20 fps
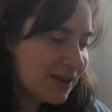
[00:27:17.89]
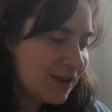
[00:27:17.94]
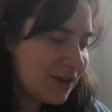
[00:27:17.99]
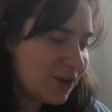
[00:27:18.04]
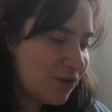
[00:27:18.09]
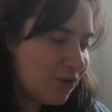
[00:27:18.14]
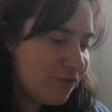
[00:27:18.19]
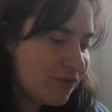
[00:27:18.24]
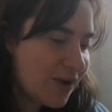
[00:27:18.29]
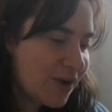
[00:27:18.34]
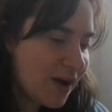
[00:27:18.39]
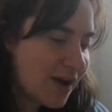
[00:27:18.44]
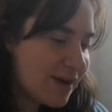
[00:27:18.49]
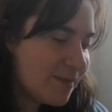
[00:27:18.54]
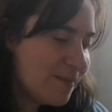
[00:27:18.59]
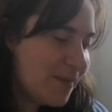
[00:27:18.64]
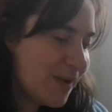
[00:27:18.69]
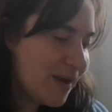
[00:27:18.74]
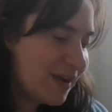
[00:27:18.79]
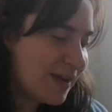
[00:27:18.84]
You've got
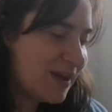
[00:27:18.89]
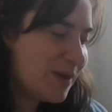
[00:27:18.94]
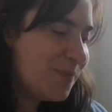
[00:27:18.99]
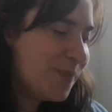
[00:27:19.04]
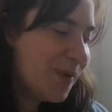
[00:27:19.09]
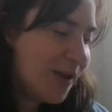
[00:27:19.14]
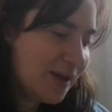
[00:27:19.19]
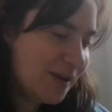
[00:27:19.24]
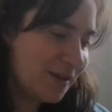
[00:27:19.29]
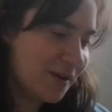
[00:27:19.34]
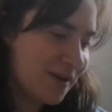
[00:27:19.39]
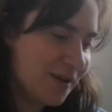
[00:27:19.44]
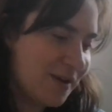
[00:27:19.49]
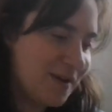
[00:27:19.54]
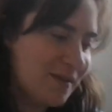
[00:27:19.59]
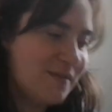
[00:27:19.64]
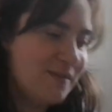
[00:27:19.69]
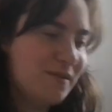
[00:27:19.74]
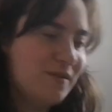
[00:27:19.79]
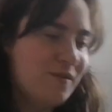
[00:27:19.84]
a monkey butler.
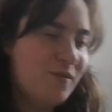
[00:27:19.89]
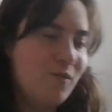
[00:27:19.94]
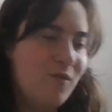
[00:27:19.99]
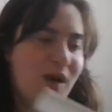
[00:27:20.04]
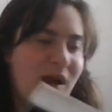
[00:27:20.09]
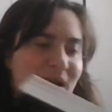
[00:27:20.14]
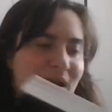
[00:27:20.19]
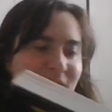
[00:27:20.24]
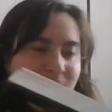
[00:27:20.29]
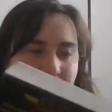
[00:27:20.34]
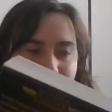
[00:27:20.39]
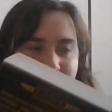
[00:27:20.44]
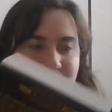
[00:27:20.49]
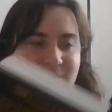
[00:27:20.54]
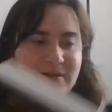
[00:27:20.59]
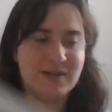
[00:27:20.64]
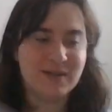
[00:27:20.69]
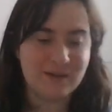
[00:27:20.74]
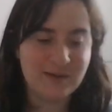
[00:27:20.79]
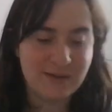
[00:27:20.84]
Why
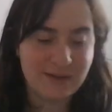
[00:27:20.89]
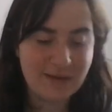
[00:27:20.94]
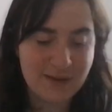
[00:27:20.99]
not?